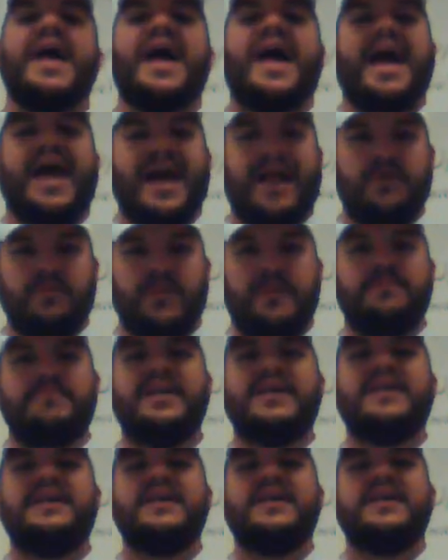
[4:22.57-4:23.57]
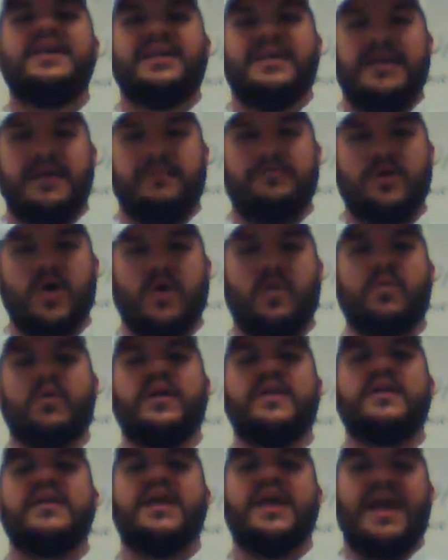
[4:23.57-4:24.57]
Hang with me, keep
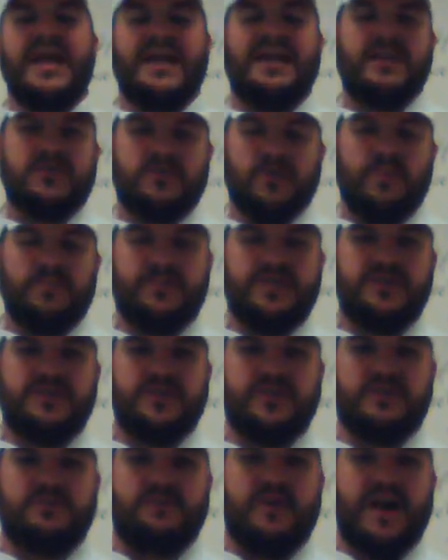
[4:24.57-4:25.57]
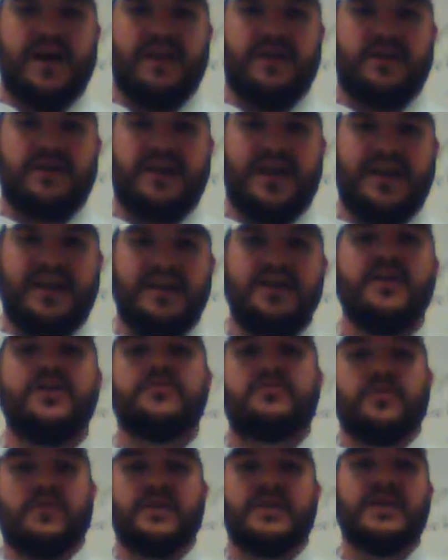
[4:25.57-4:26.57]
going, and it's going to be just fine, okay?
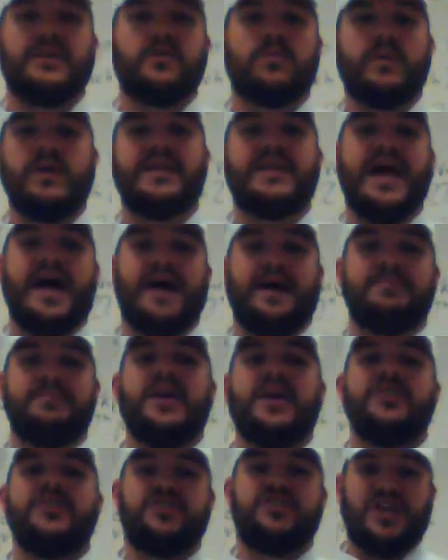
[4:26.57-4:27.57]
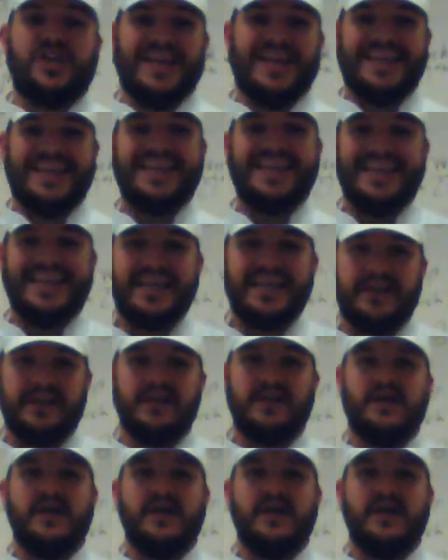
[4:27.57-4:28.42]
So again, to recap, checking in.